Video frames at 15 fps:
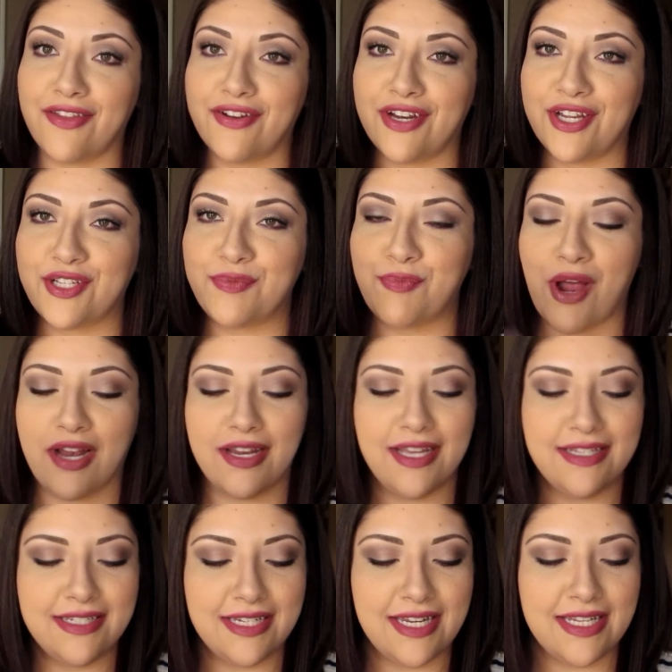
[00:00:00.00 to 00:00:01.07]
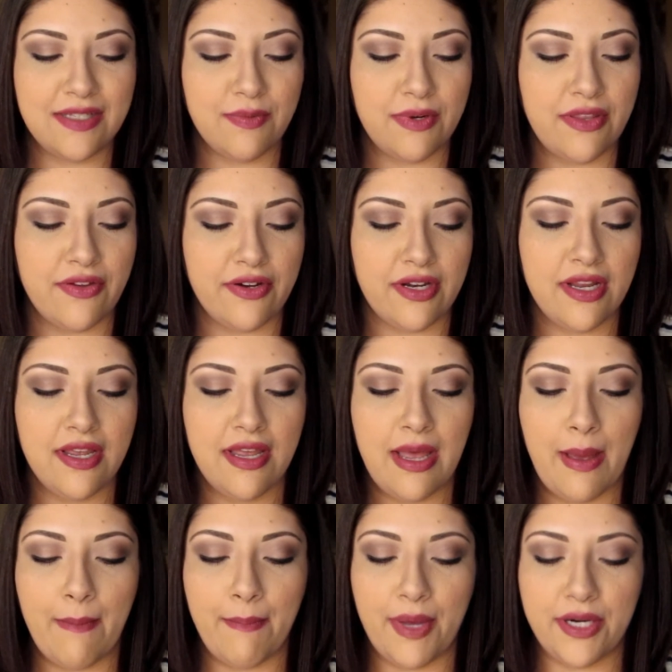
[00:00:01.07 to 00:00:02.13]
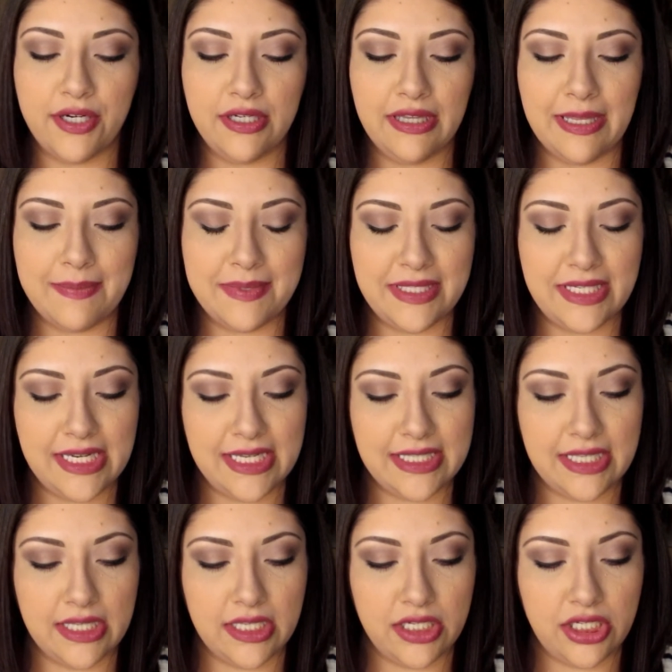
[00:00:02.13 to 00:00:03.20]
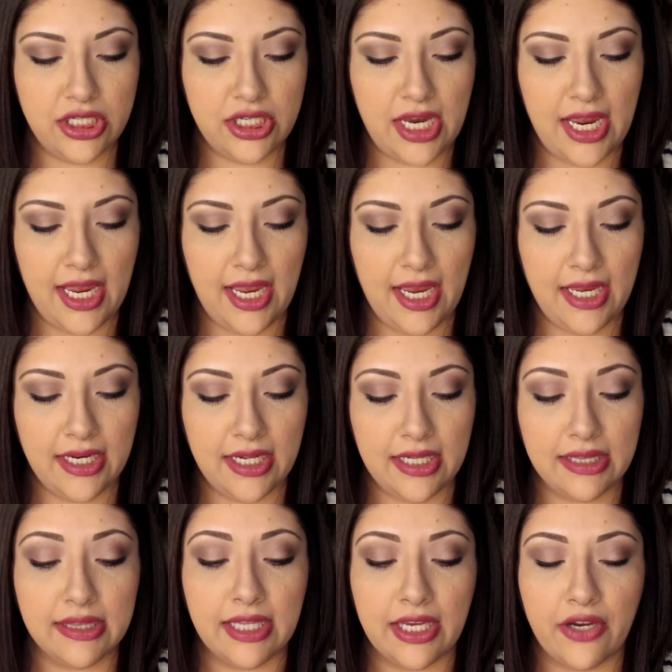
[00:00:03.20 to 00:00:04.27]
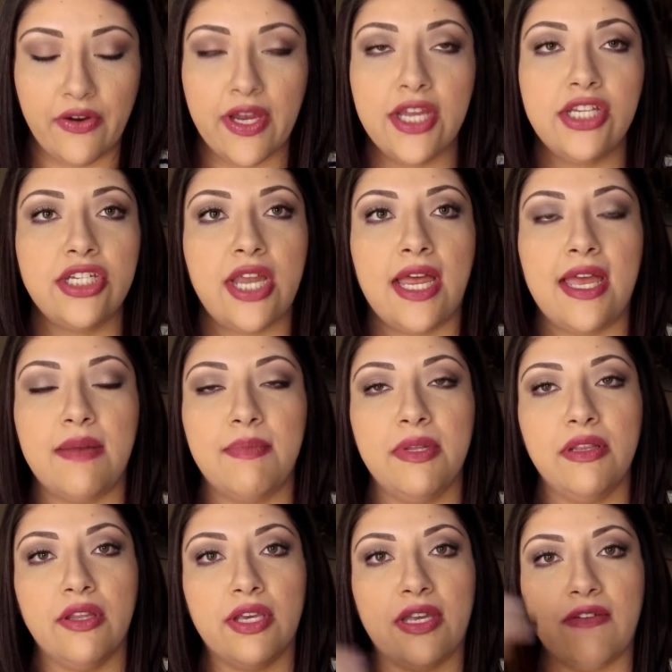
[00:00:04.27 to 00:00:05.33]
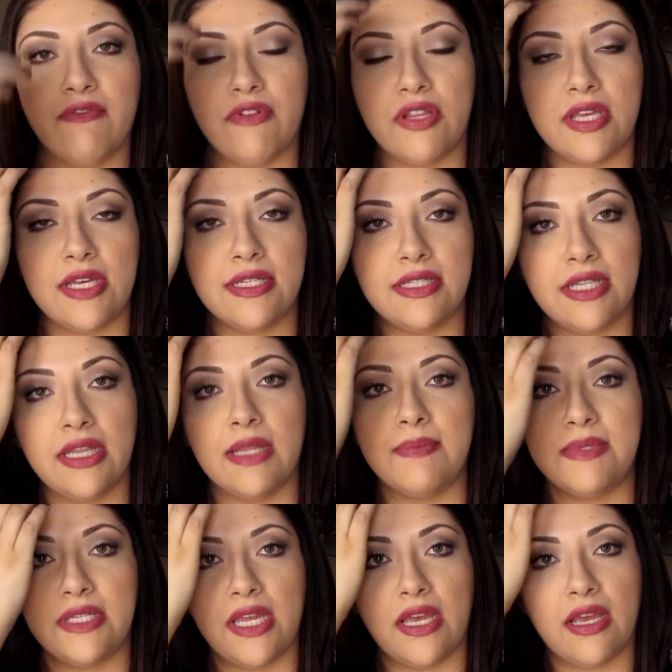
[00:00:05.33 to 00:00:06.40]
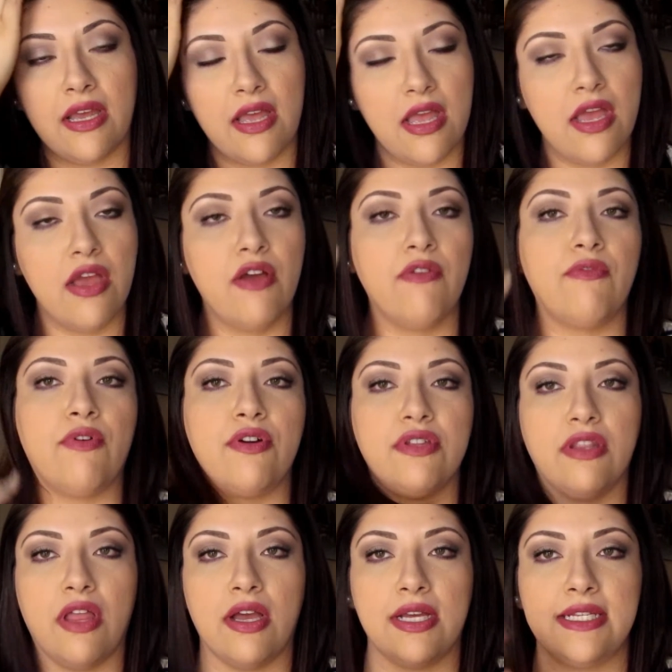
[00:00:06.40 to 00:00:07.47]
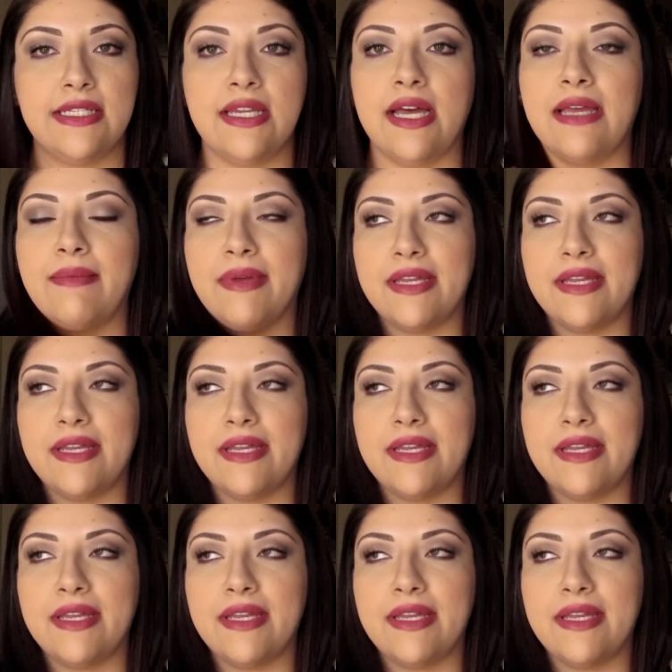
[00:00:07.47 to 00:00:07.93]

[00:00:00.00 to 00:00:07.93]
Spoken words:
NYX product, and it's one of their butter lipsticks in the shade Licorice. I had been looking for this lipstick for the longest time.